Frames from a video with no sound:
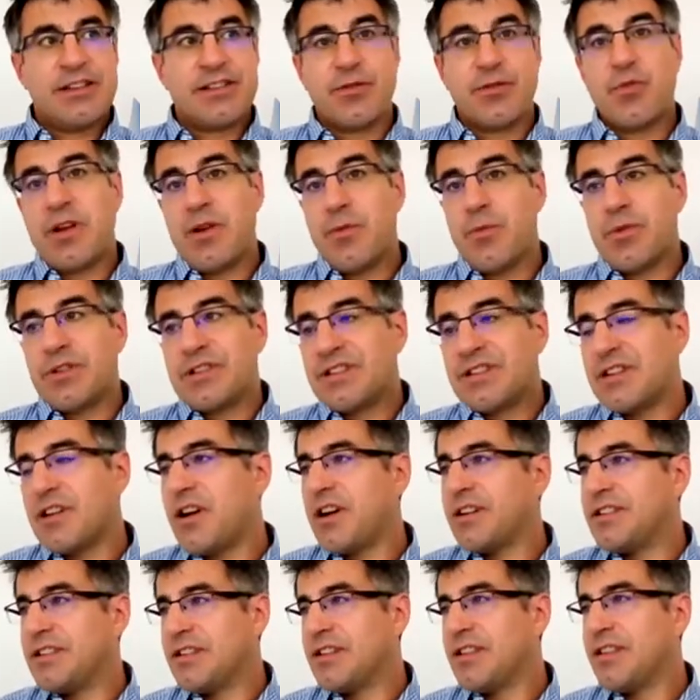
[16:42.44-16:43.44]
So we were
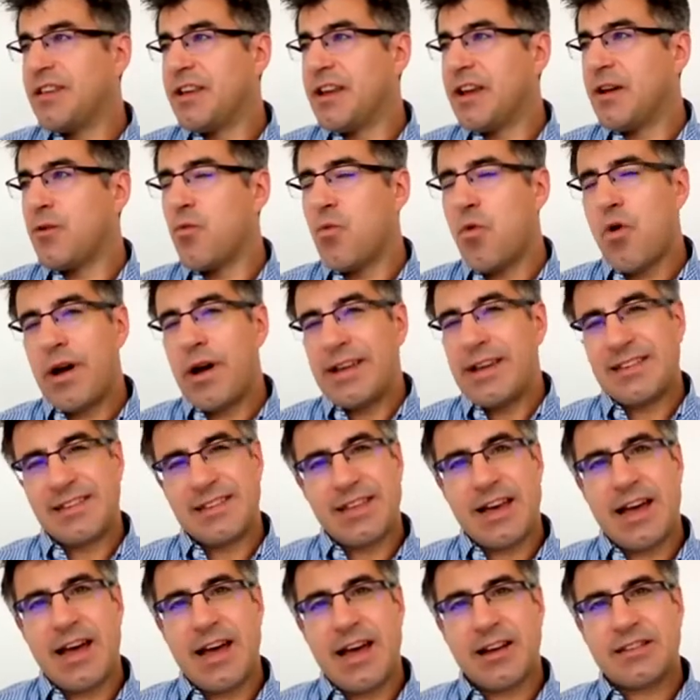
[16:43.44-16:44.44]
started to think, what
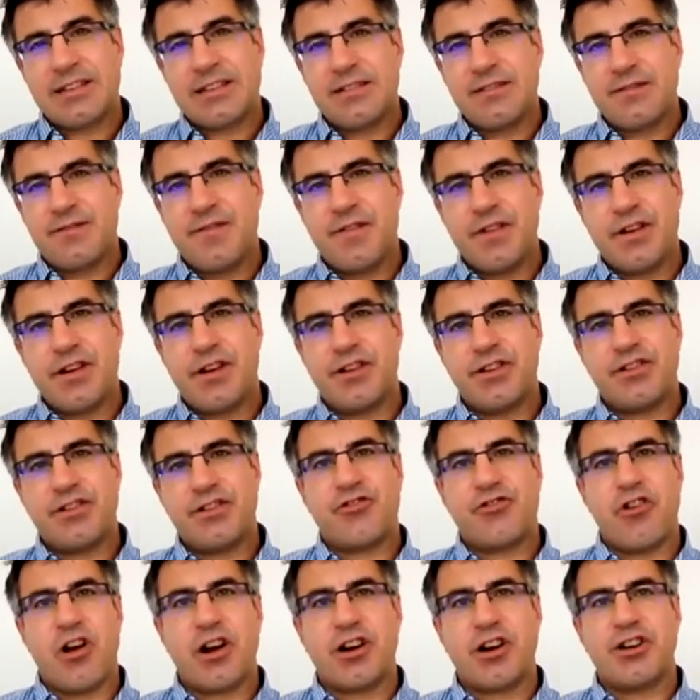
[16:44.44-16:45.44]
is that for
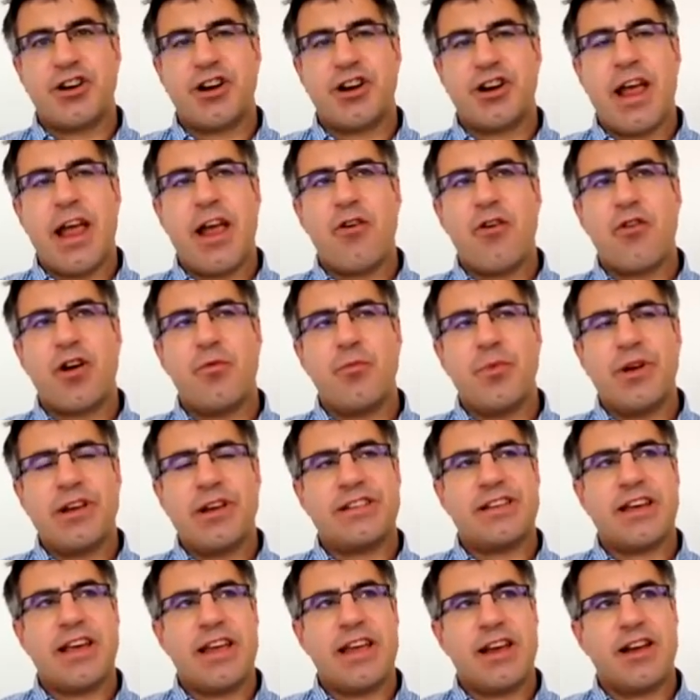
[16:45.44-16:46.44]
construction. How can
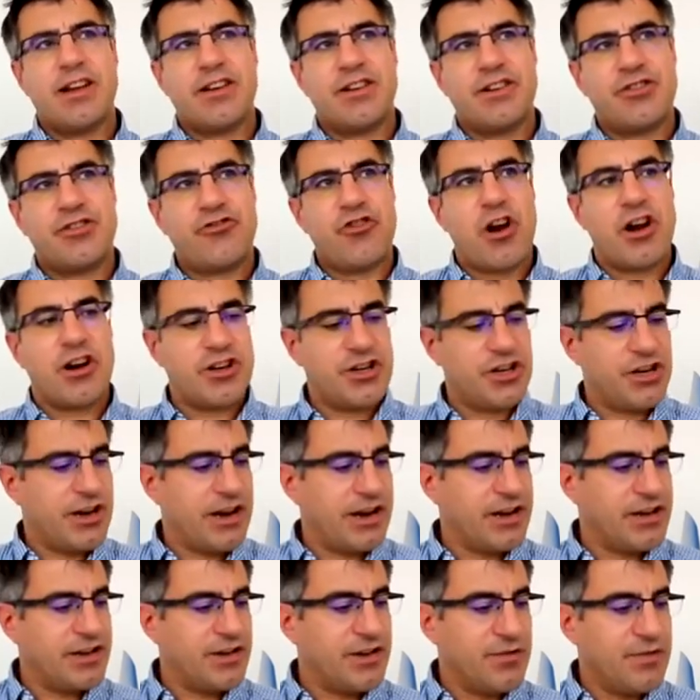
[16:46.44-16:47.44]
we take
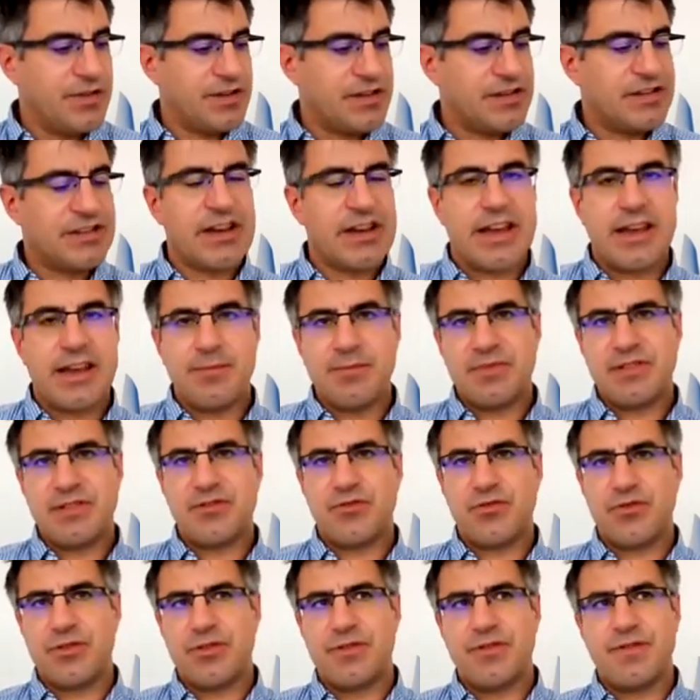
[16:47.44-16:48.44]
construction and do the same
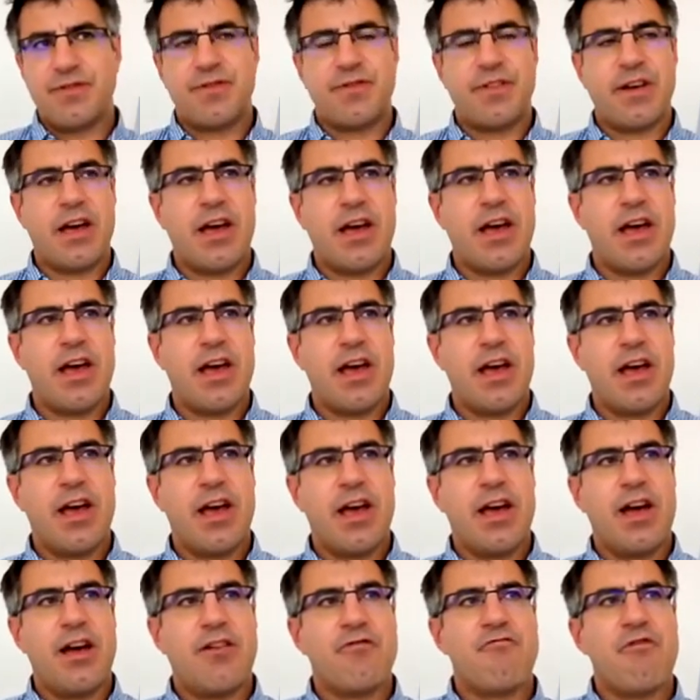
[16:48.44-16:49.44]
sort of
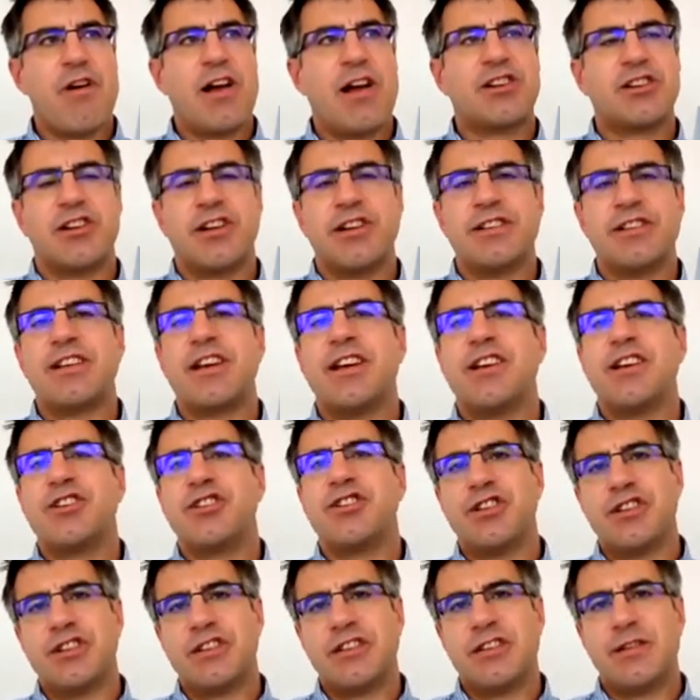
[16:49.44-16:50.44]
uh,
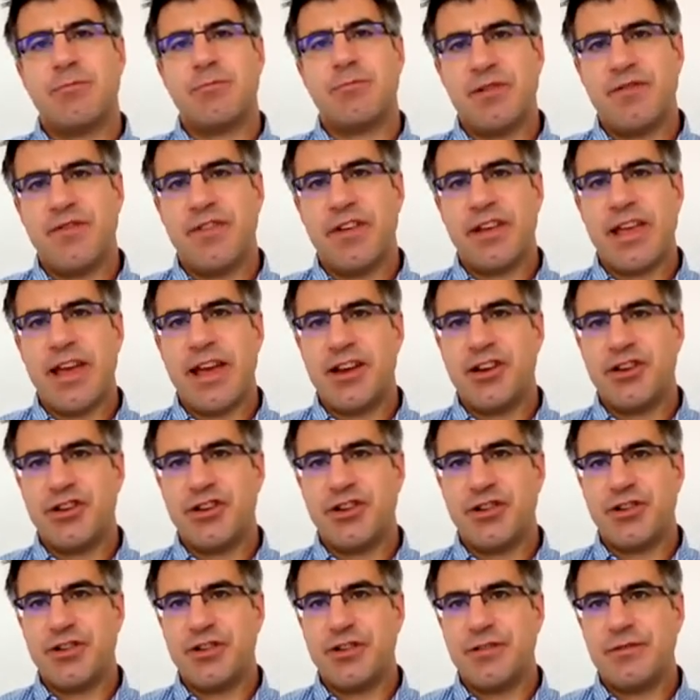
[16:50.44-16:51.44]
rationalization,
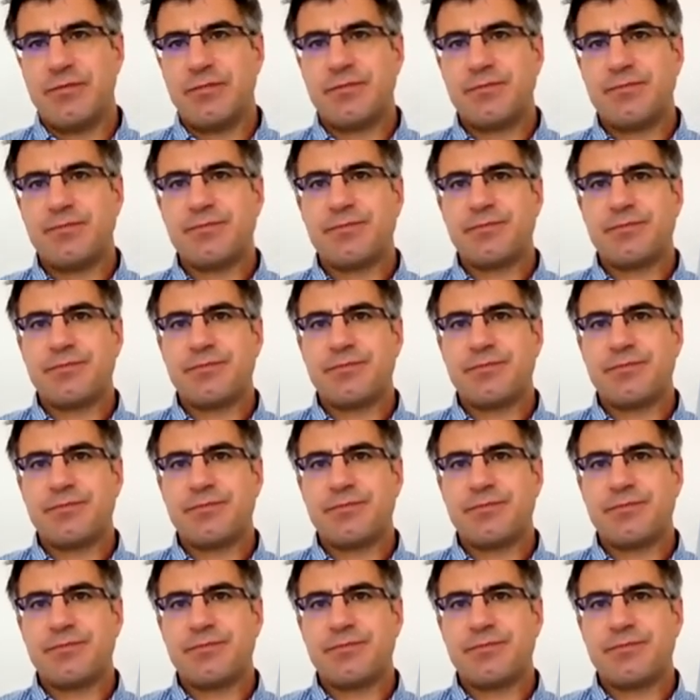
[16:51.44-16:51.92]
simplification,